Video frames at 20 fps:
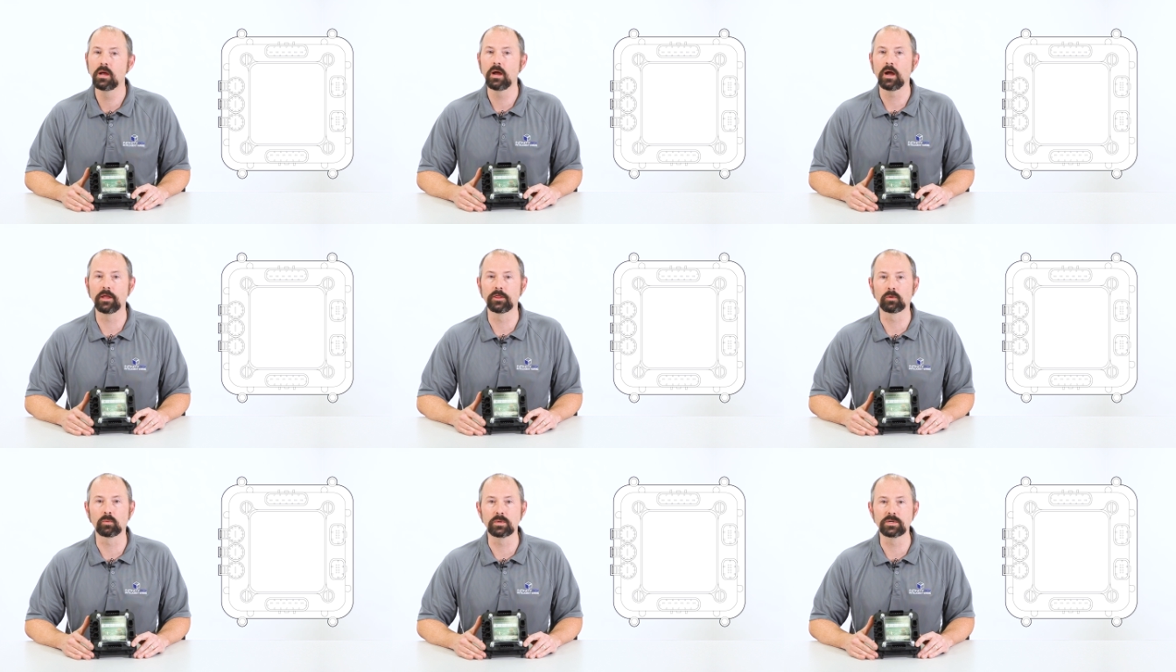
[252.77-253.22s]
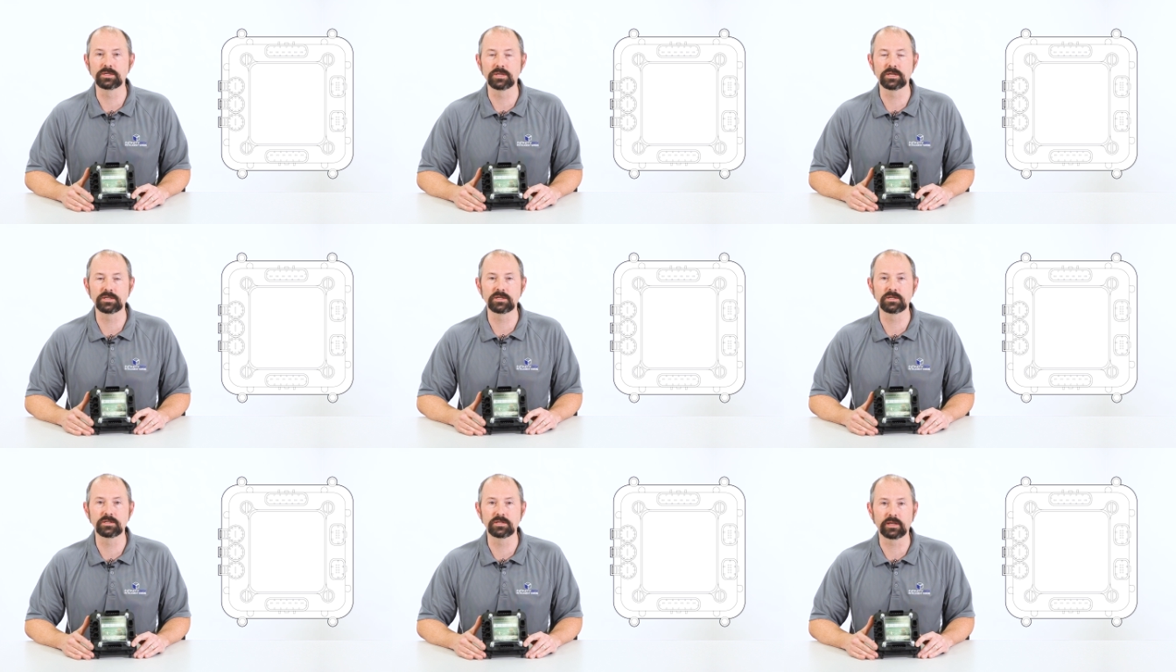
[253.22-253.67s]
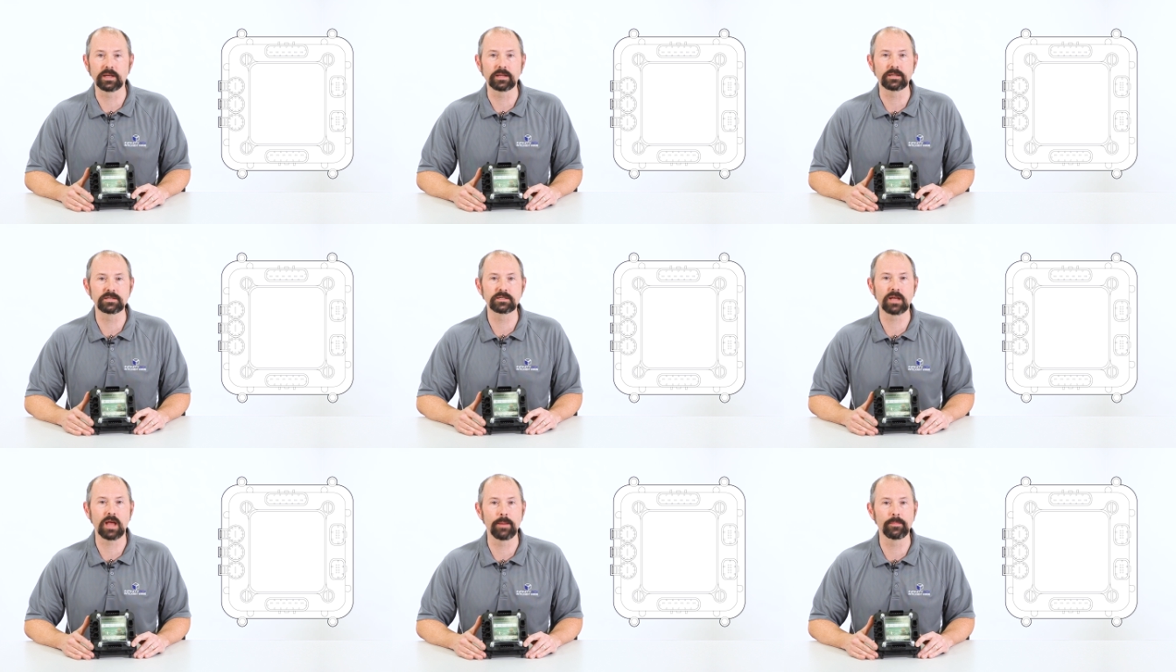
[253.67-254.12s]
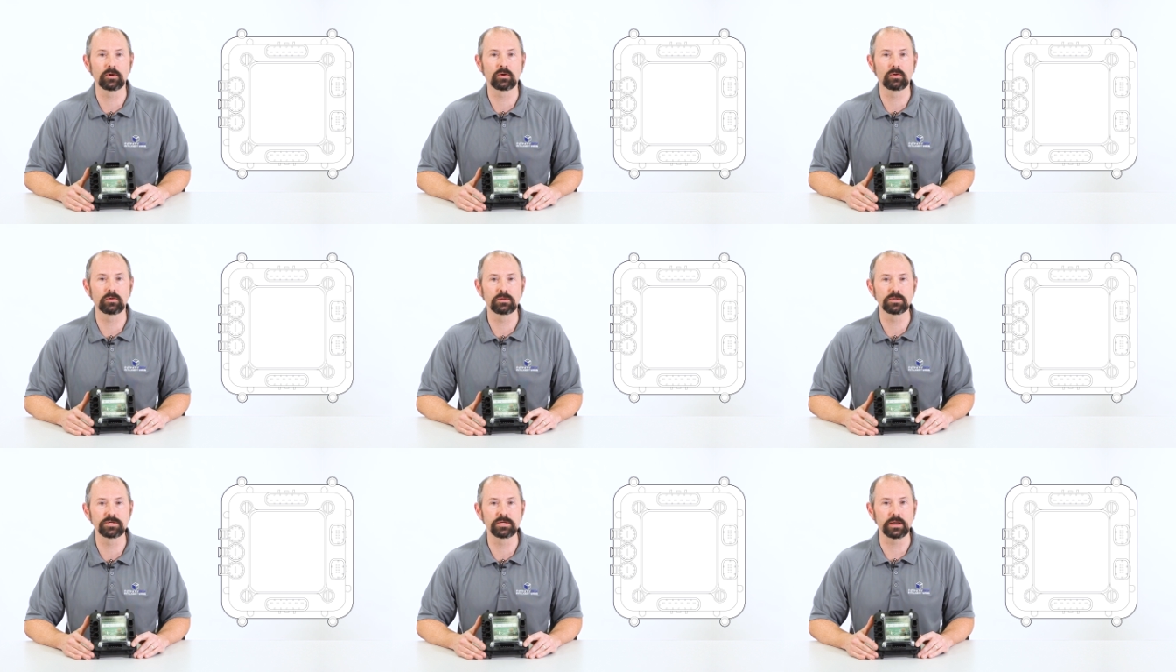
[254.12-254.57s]
and the resistance against
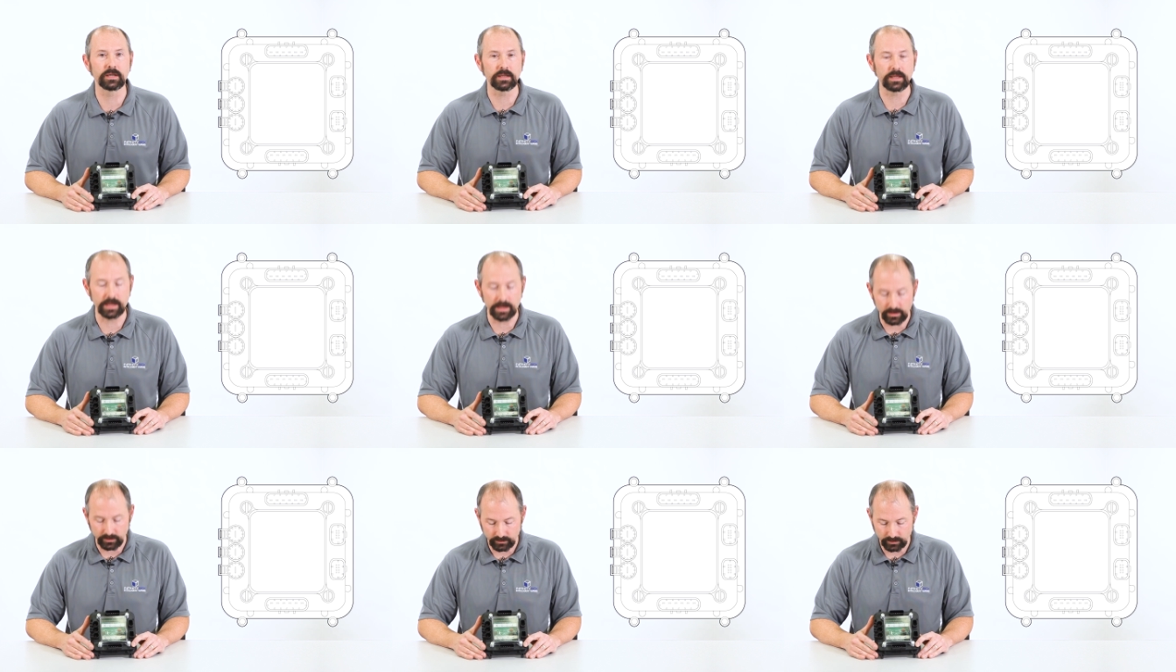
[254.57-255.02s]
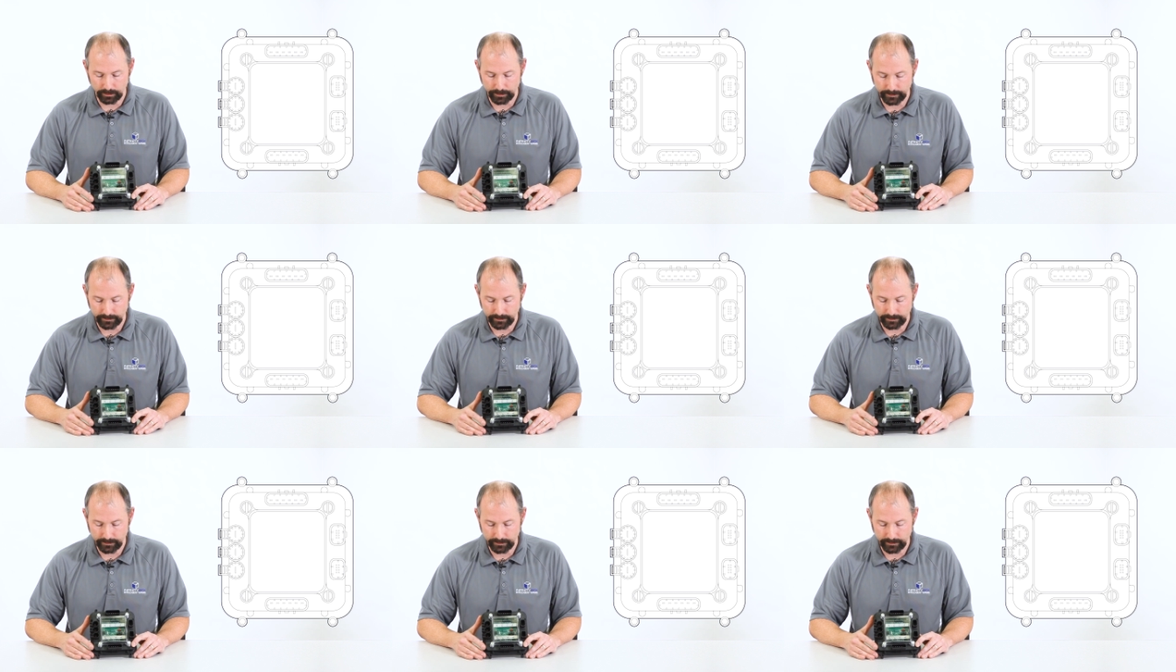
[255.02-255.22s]
chemicals and heat.